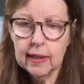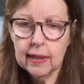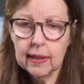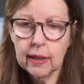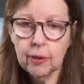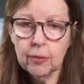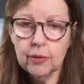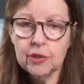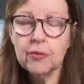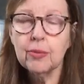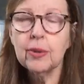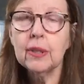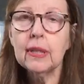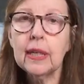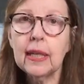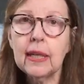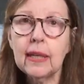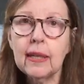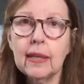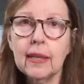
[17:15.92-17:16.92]
it was
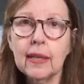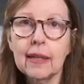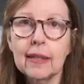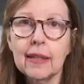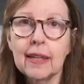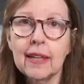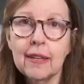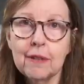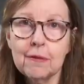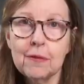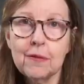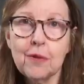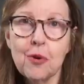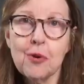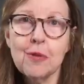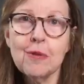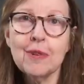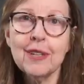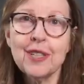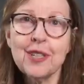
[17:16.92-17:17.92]
really in
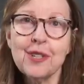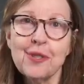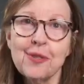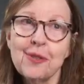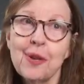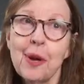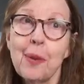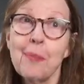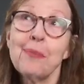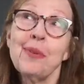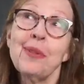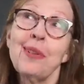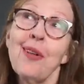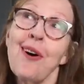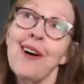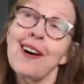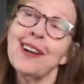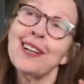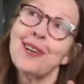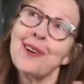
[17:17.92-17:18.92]
vogue to
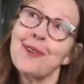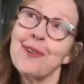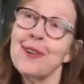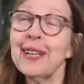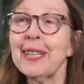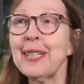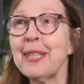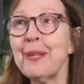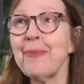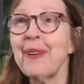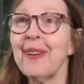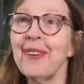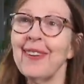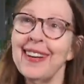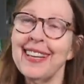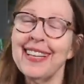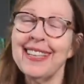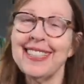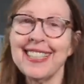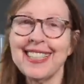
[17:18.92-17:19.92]
blog your
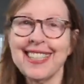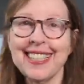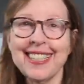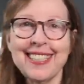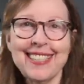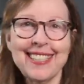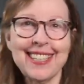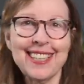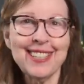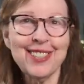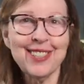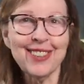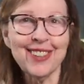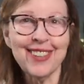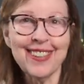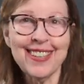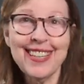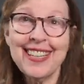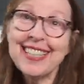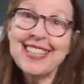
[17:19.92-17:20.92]
experiences and
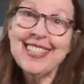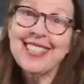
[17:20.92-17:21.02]
journeys.